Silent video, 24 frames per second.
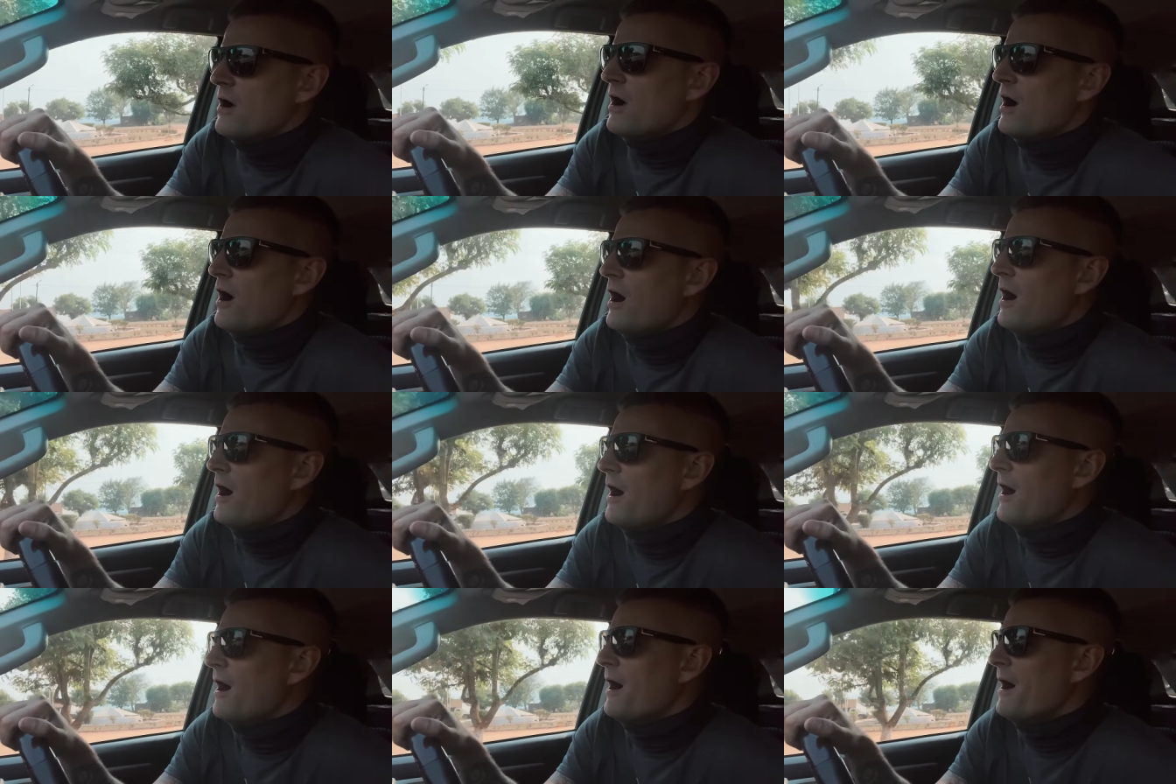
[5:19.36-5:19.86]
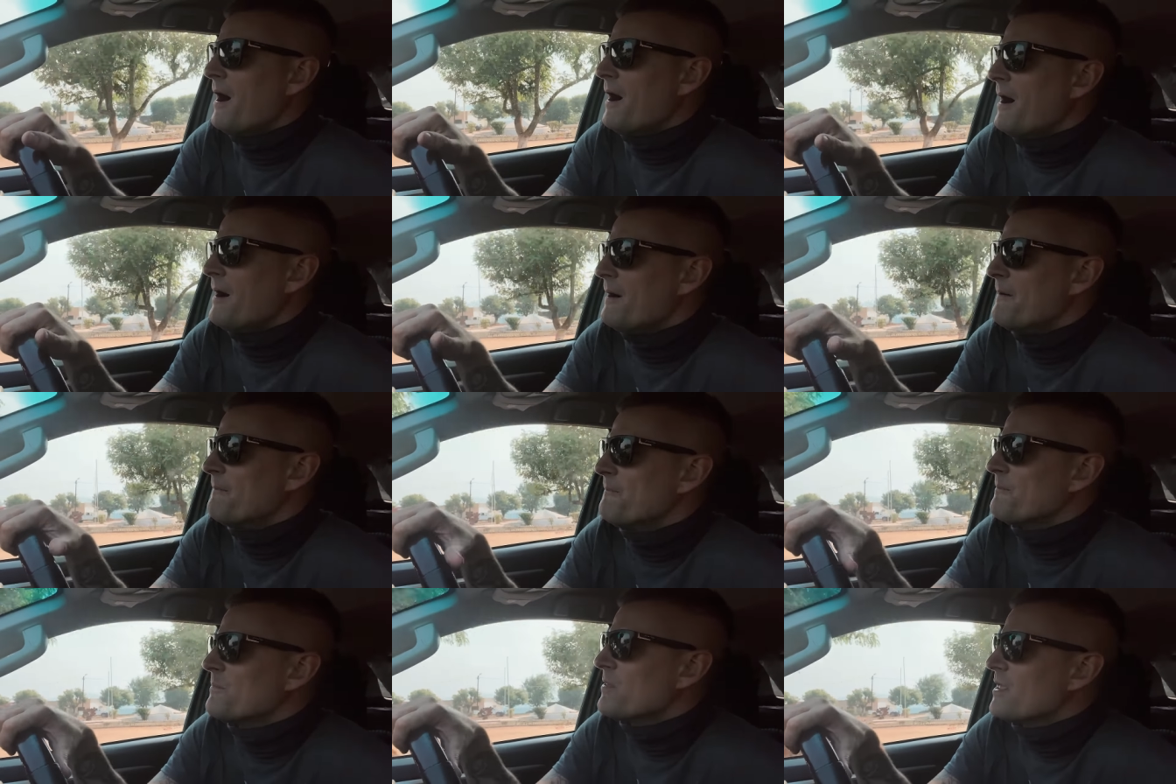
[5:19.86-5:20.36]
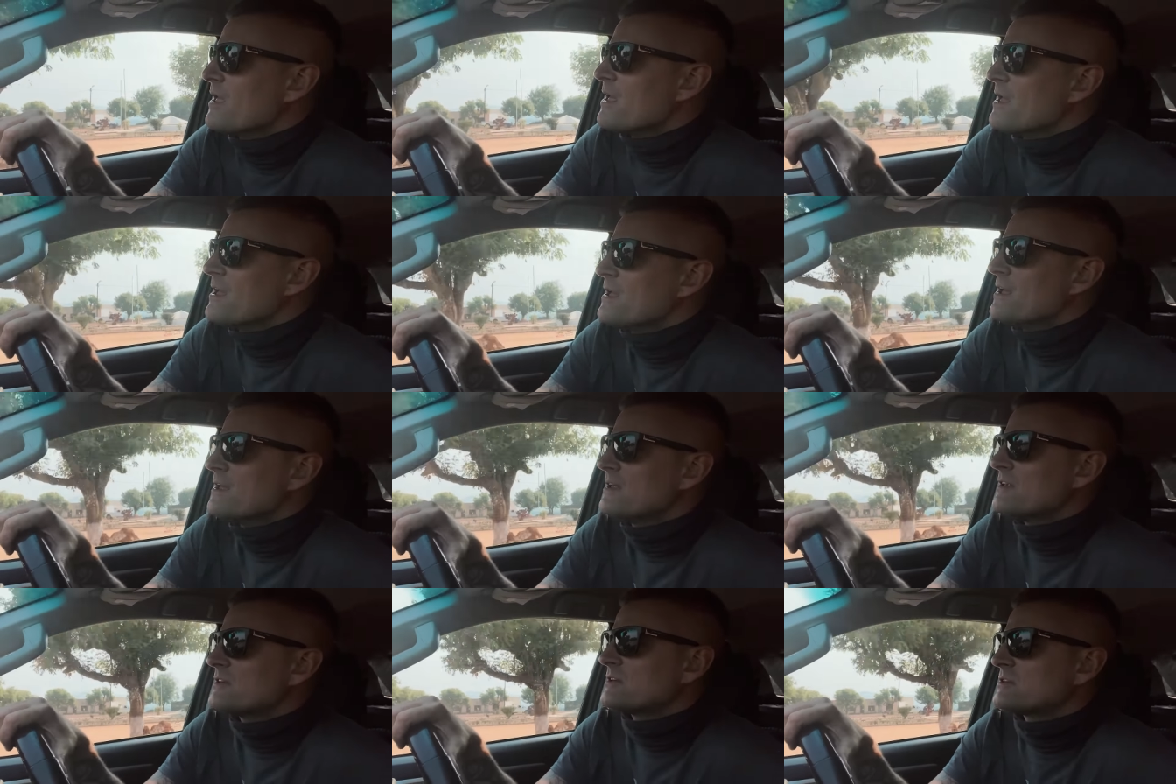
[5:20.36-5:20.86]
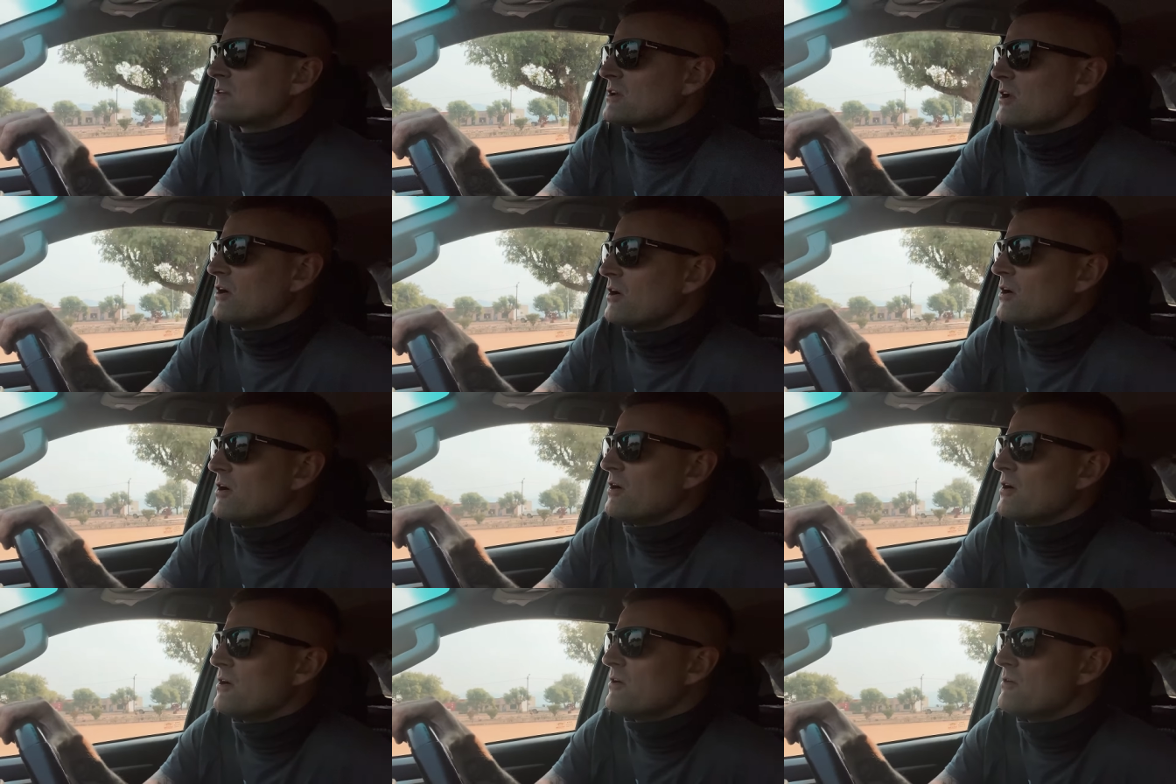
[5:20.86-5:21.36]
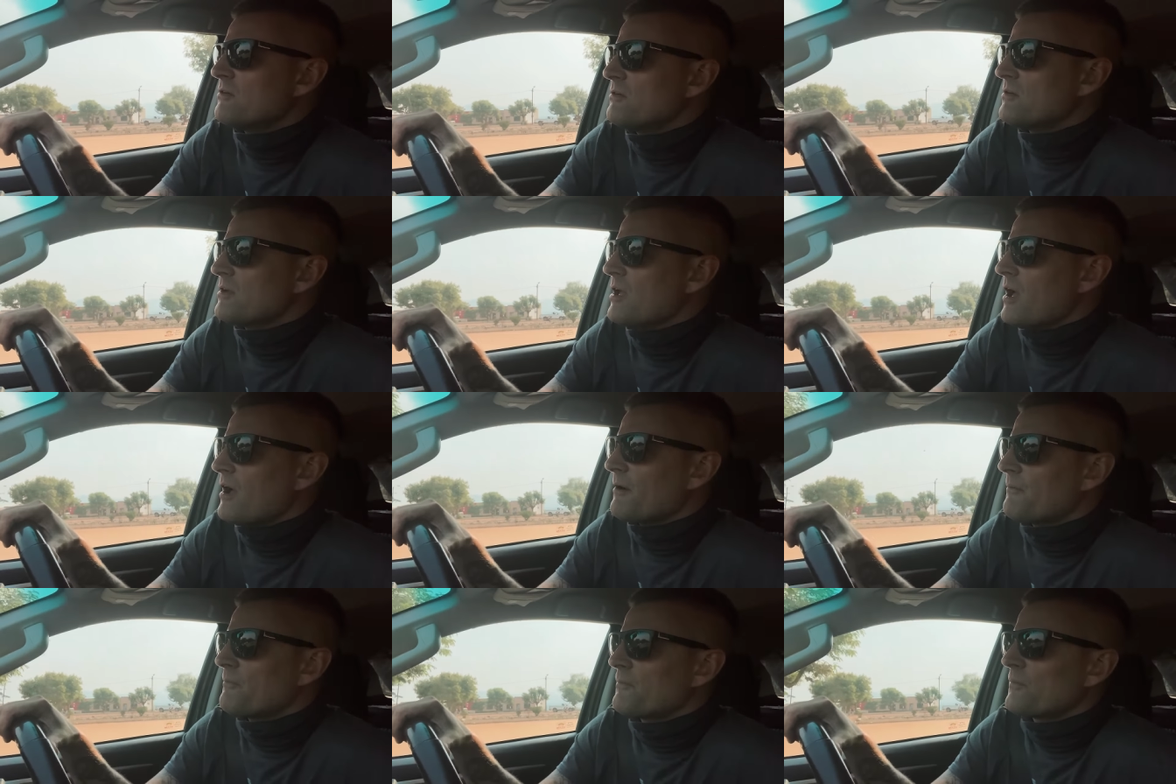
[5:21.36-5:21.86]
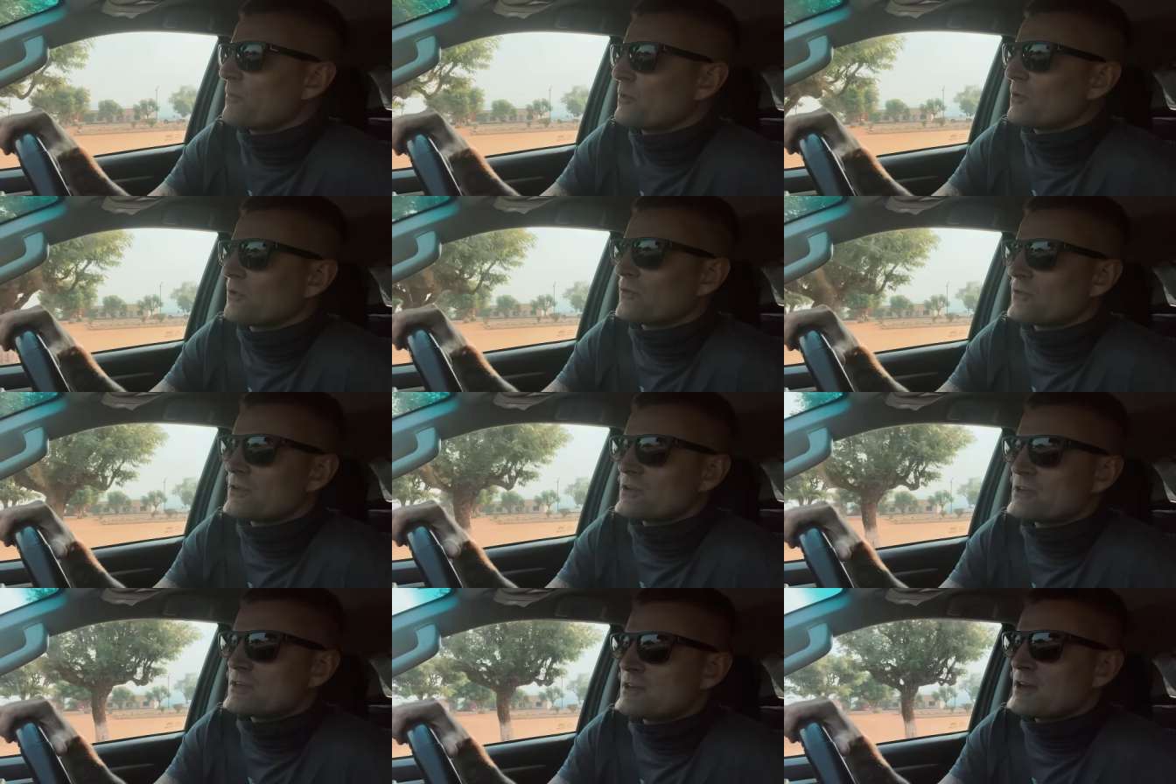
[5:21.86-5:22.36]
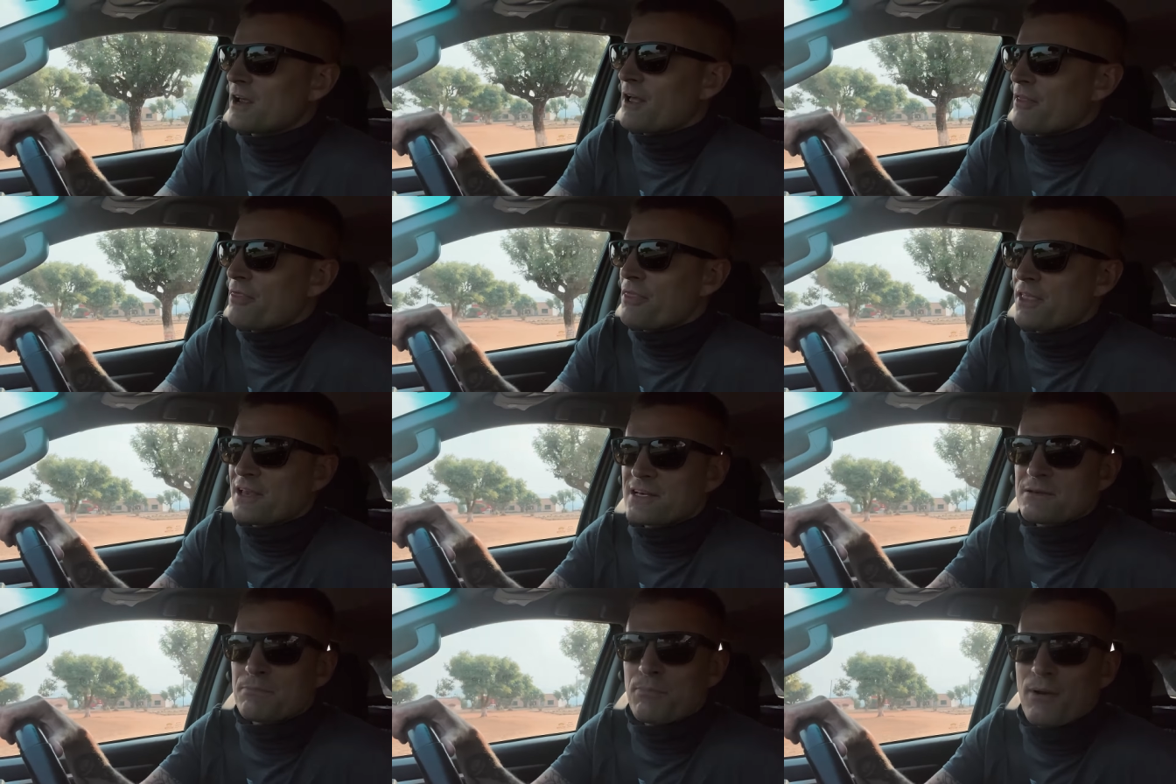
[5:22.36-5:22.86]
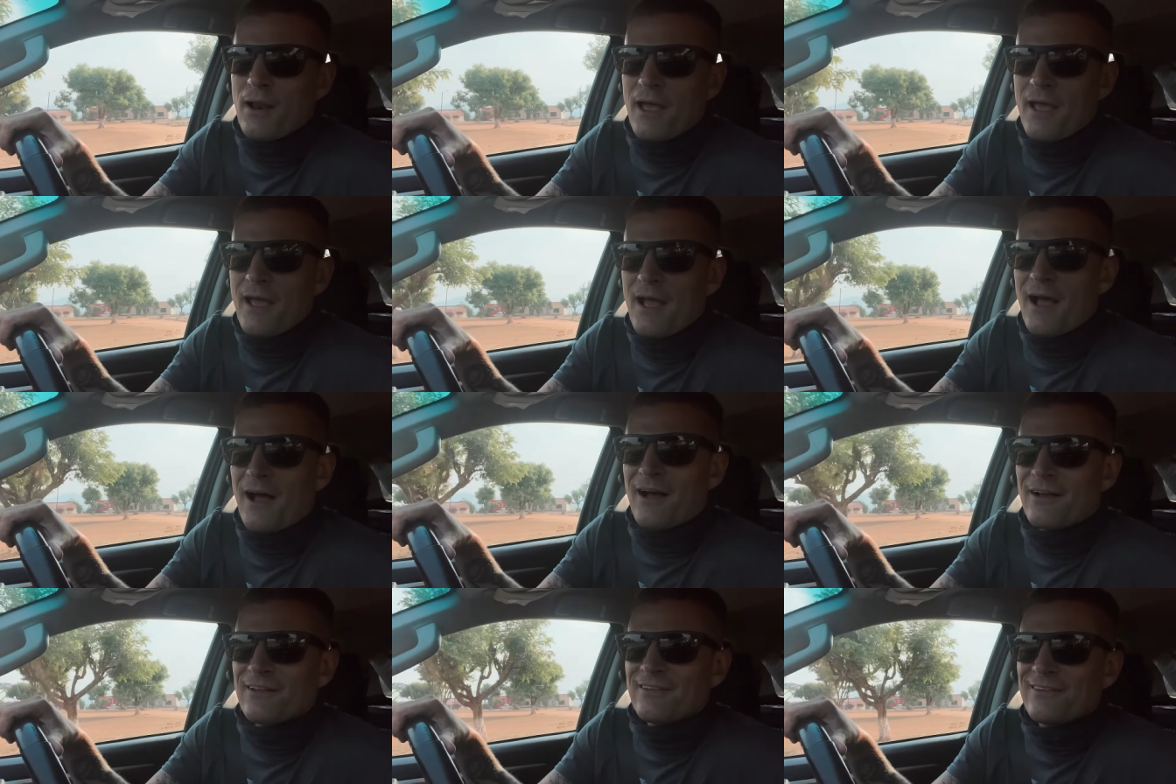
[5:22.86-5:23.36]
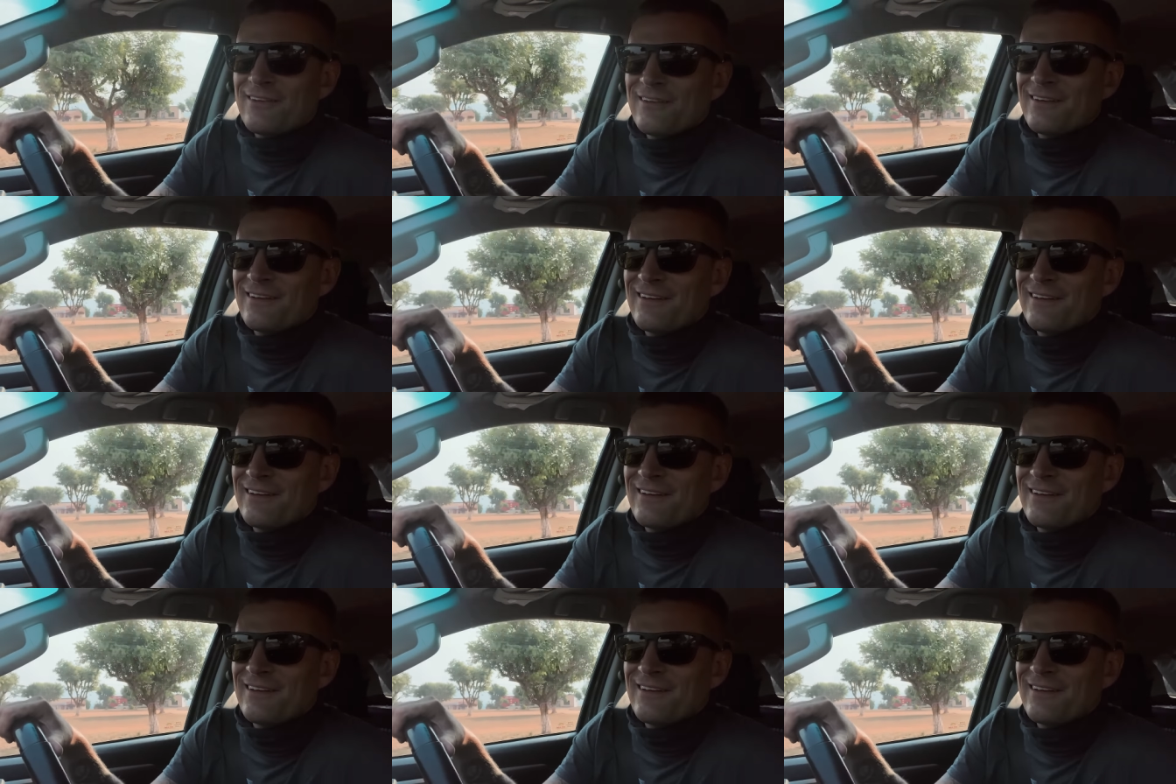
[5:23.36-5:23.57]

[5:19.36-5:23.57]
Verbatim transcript: um, so yeah, we'll just see how things play out.